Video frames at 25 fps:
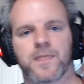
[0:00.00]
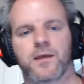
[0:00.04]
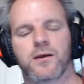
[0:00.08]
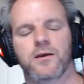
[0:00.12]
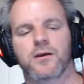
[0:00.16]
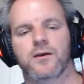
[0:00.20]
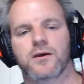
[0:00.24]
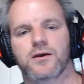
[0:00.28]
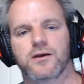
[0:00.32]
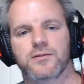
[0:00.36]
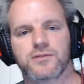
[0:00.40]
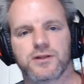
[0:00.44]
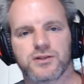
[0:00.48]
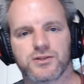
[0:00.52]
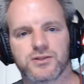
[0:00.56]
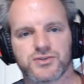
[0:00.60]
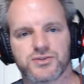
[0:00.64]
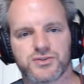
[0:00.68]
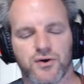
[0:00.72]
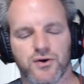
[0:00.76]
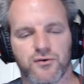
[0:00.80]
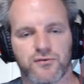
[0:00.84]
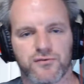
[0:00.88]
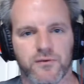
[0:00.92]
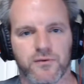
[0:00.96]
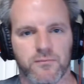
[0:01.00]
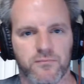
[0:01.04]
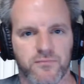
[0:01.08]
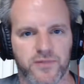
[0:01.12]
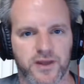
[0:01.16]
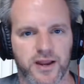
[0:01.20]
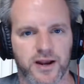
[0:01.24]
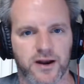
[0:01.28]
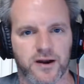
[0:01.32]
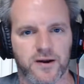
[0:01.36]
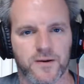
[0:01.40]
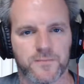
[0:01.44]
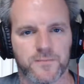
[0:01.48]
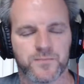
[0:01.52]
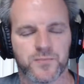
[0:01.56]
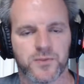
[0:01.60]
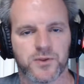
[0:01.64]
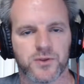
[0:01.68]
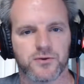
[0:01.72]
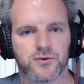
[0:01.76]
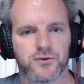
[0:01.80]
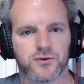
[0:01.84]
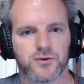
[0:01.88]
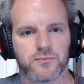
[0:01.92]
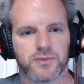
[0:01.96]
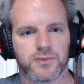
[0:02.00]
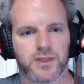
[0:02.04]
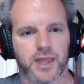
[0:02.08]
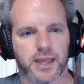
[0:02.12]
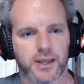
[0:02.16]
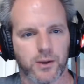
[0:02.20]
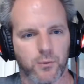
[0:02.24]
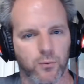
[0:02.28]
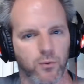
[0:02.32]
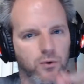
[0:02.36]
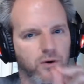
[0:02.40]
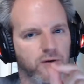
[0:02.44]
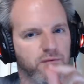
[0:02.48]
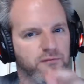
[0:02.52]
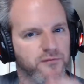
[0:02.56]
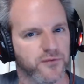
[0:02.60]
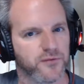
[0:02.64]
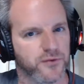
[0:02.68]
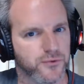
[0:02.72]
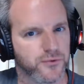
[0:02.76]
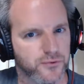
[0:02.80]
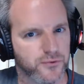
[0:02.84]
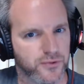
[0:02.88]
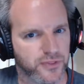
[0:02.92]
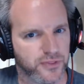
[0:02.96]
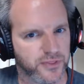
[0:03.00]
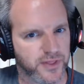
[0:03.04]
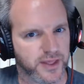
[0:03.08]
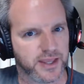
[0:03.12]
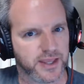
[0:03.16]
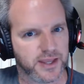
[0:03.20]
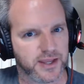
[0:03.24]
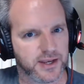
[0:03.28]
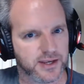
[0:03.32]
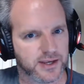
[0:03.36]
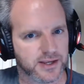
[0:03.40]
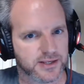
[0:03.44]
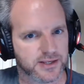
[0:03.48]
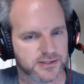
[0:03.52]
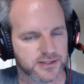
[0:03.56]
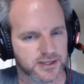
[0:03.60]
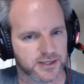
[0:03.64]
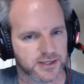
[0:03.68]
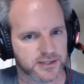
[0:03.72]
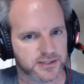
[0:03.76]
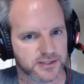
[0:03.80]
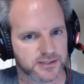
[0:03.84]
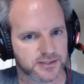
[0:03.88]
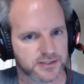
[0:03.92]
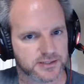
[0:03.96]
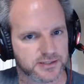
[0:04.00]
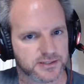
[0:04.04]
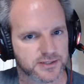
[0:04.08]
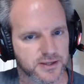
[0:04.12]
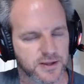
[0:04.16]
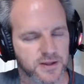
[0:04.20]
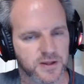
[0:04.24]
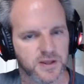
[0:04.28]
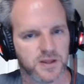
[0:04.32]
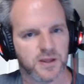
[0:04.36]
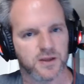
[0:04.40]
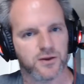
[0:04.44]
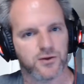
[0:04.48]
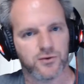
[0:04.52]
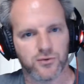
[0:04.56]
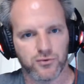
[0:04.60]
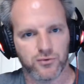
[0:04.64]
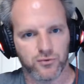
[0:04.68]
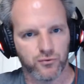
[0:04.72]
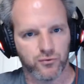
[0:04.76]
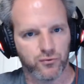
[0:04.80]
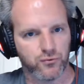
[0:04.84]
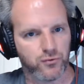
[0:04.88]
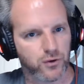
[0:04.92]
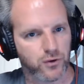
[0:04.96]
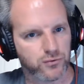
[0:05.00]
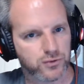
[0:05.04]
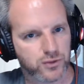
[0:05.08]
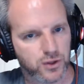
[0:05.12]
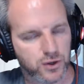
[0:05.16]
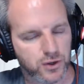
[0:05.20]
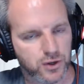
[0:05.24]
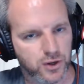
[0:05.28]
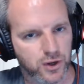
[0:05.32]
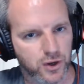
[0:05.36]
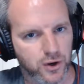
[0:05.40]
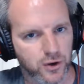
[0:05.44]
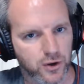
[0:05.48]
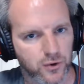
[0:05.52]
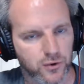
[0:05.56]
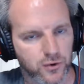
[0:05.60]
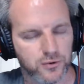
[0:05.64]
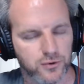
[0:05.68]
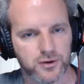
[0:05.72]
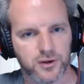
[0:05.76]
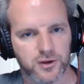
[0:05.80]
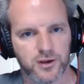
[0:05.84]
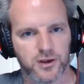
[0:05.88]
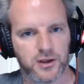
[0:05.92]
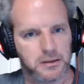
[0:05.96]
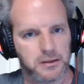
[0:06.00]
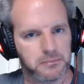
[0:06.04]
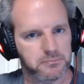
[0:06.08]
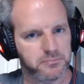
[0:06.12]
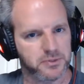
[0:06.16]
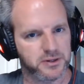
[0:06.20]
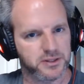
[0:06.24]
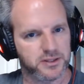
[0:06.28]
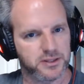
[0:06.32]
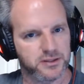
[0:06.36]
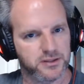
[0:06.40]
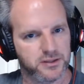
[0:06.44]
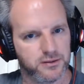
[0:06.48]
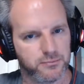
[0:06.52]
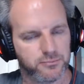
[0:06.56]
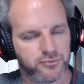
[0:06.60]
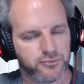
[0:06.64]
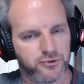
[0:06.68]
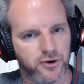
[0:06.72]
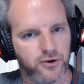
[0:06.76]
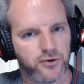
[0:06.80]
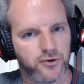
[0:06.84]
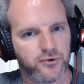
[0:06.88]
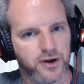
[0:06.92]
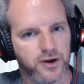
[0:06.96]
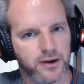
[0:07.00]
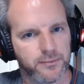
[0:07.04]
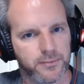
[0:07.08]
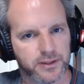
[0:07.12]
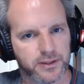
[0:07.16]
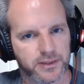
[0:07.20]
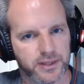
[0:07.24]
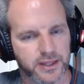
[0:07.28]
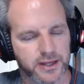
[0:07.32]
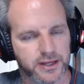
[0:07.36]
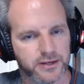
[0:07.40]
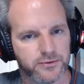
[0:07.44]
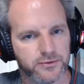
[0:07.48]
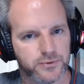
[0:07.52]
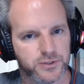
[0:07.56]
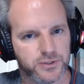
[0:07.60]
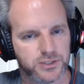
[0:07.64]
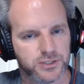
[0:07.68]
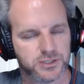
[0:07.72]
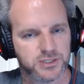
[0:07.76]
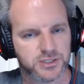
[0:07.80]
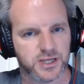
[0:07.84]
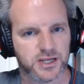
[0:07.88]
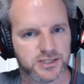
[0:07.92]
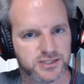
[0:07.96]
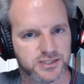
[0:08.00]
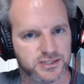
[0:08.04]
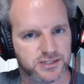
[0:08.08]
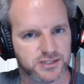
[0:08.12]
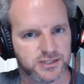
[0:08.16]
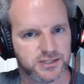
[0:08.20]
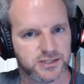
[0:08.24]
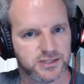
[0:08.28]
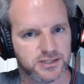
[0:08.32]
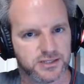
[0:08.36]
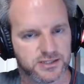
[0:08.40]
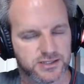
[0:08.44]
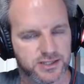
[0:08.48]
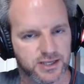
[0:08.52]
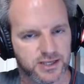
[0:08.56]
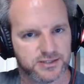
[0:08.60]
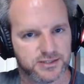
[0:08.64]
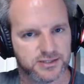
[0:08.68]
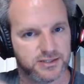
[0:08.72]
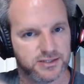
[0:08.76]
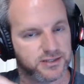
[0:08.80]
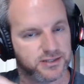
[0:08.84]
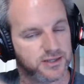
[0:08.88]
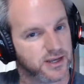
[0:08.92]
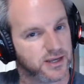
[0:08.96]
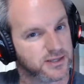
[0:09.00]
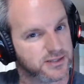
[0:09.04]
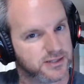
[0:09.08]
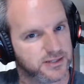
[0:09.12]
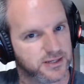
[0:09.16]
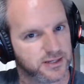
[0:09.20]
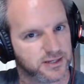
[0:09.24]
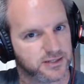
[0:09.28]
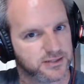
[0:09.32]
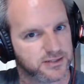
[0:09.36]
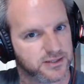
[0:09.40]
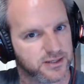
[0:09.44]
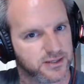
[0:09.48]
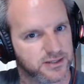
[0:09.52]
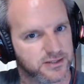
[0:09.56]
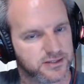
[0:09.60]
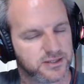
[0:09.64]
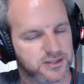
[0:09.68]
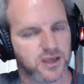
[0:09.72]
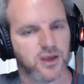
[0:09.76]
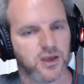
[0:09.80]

And then so from there, you can be like, well, if you think it exists, you wrote the code, but the programming language says it doesn't exist,